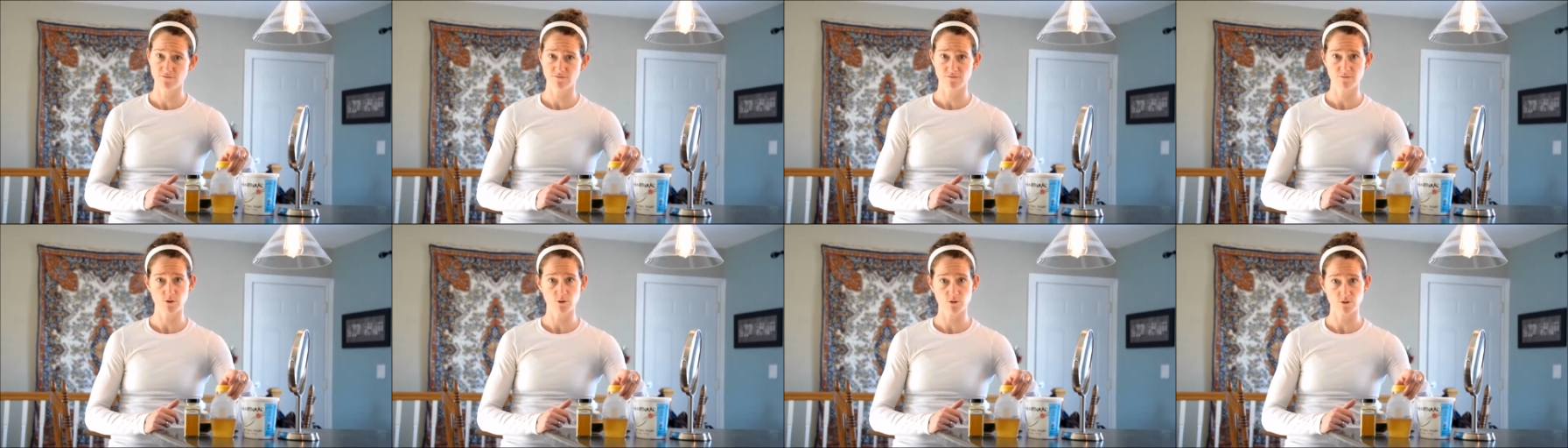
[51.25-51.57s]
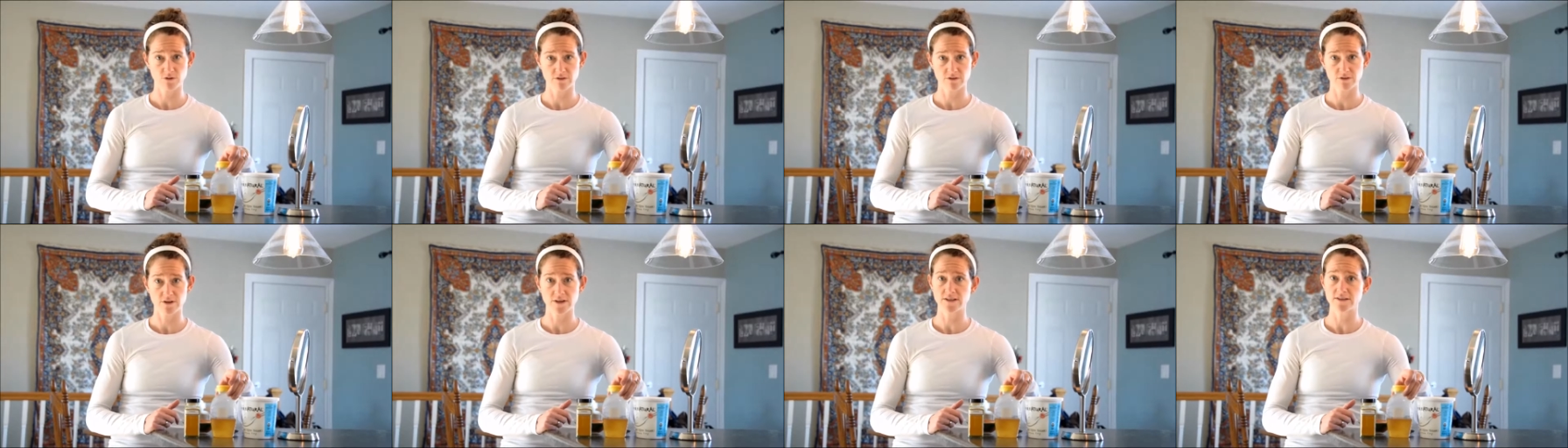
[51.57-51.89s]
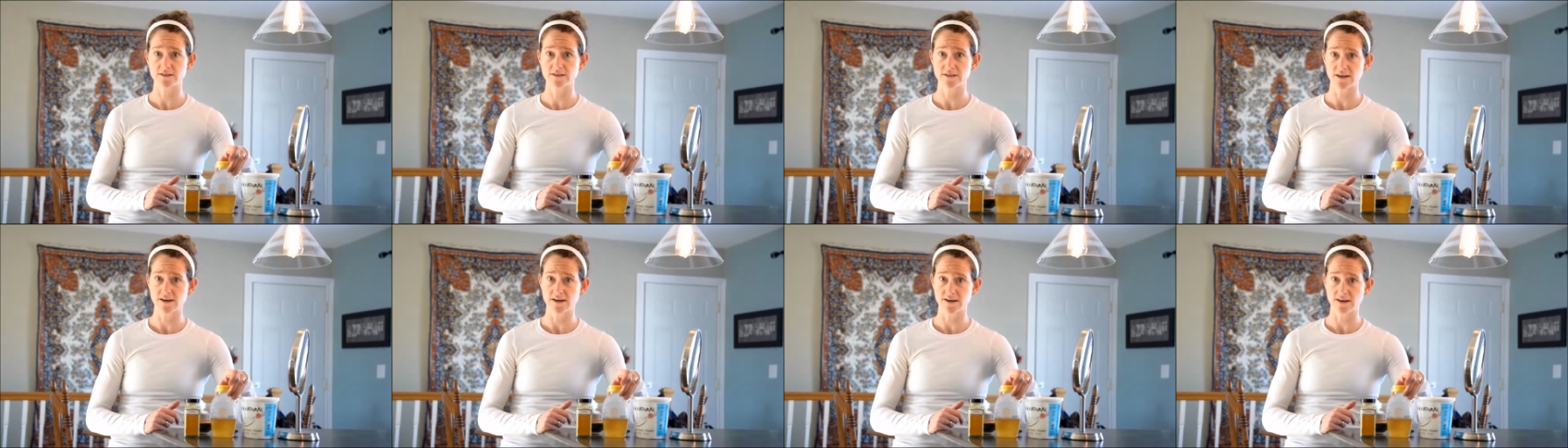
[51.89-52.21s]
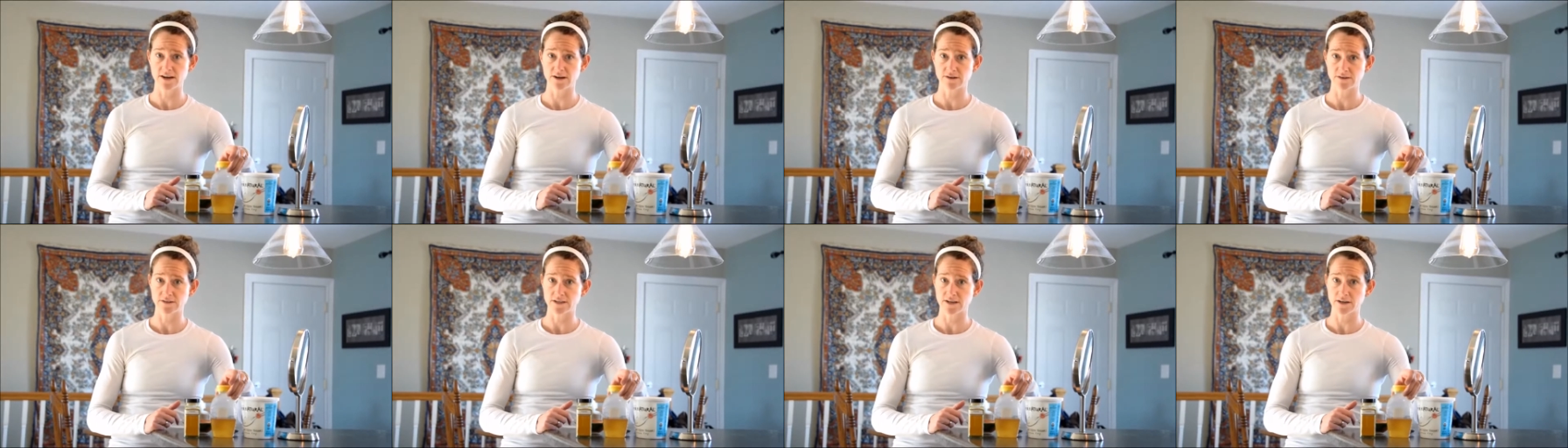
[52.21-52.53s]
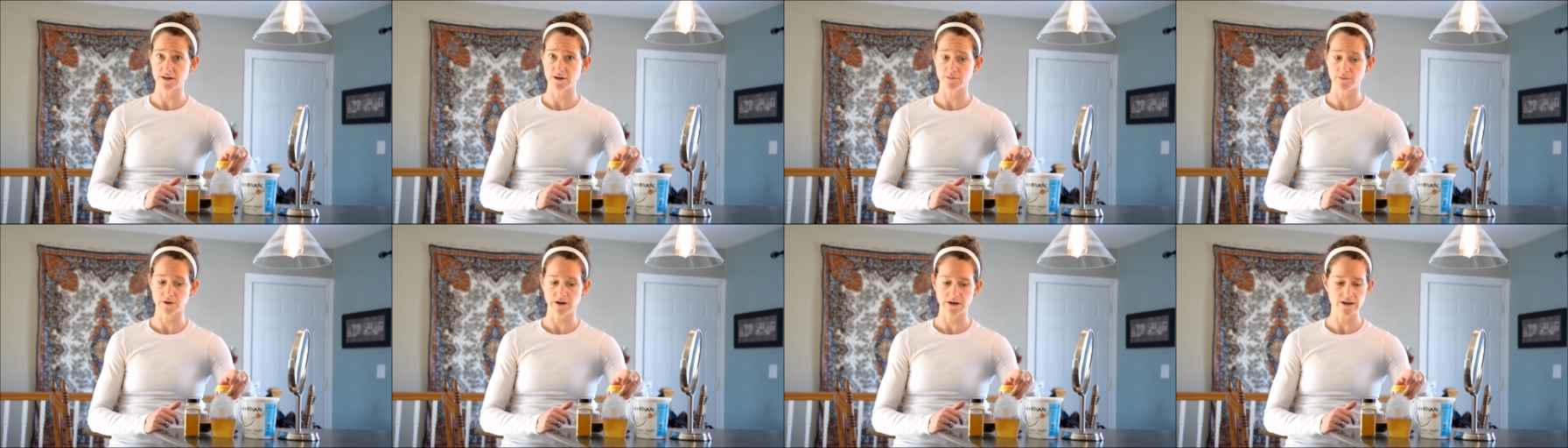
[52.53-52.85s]
both inside and outside
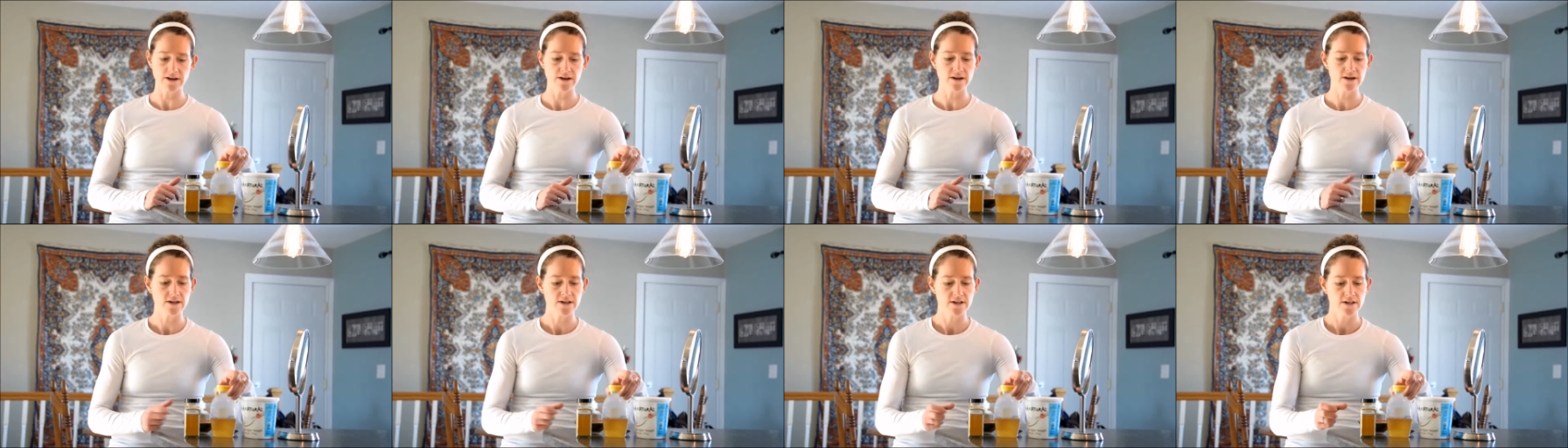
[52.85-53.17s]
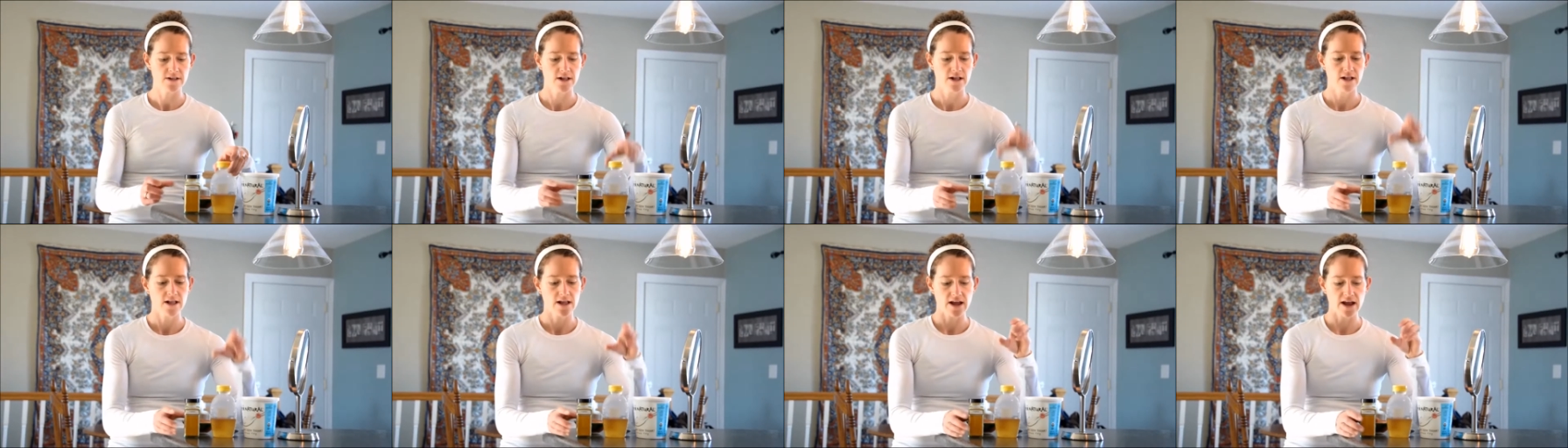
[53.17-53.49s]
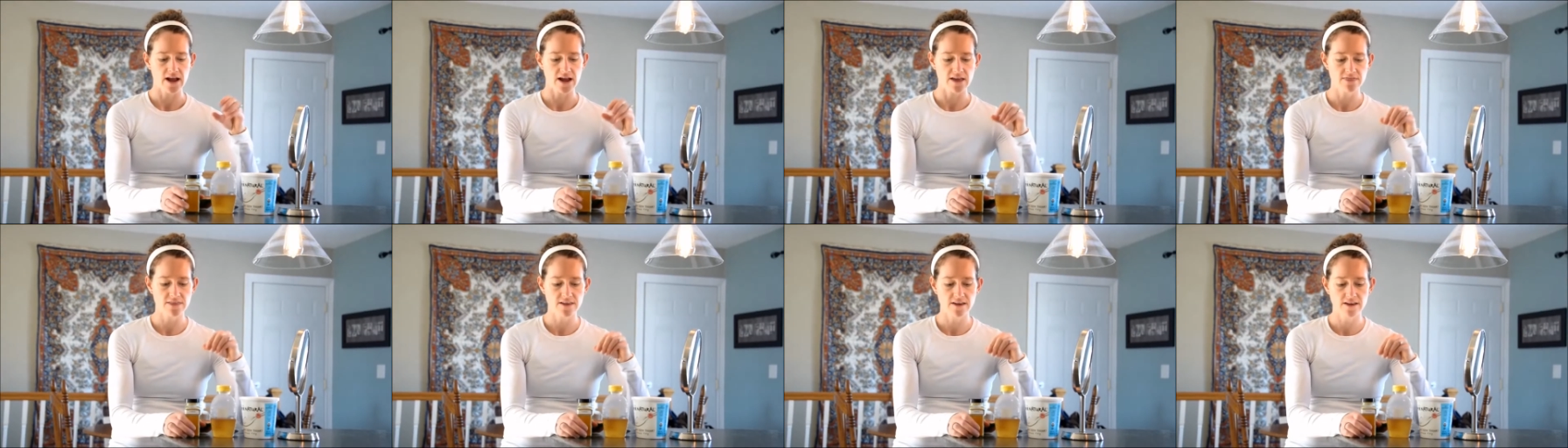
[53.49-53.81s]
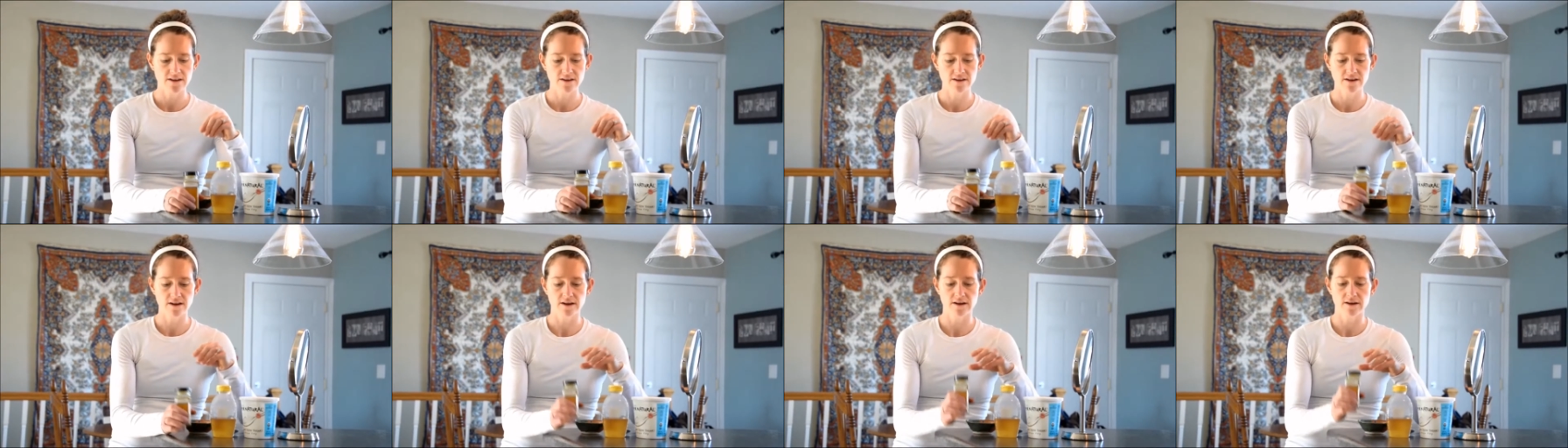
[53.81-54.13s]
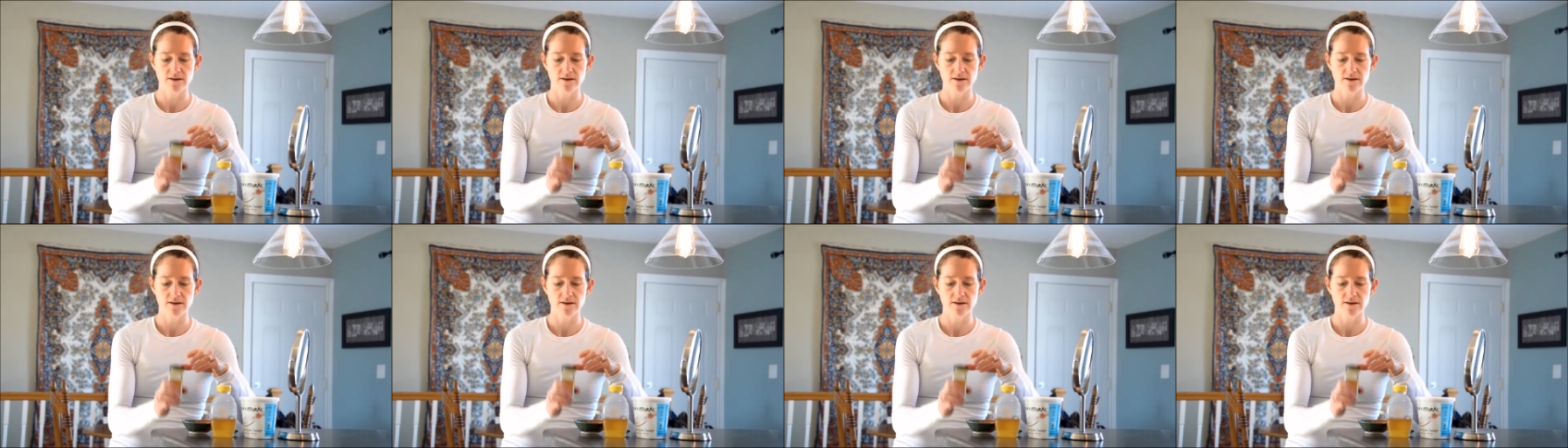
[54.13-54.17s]
your body. And then